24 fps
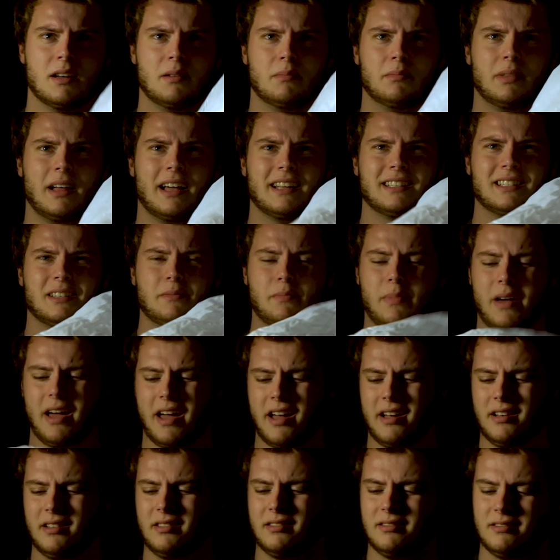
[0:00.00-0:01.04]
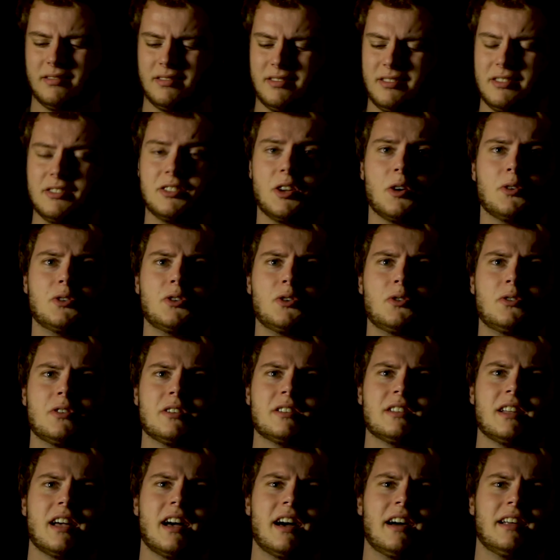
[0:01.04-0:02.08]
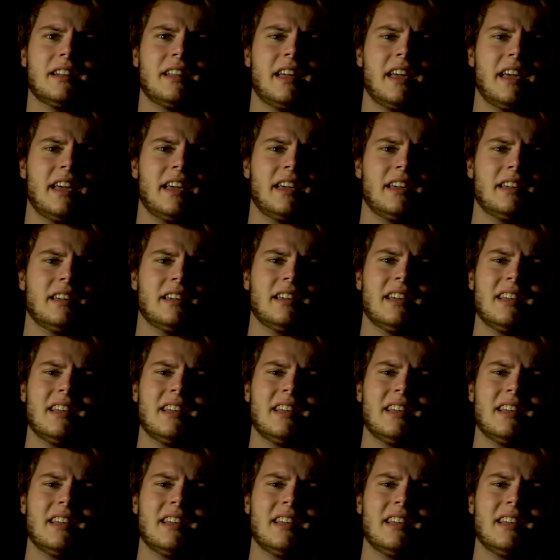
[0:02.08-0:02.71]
Plastic bag. Don't do this on a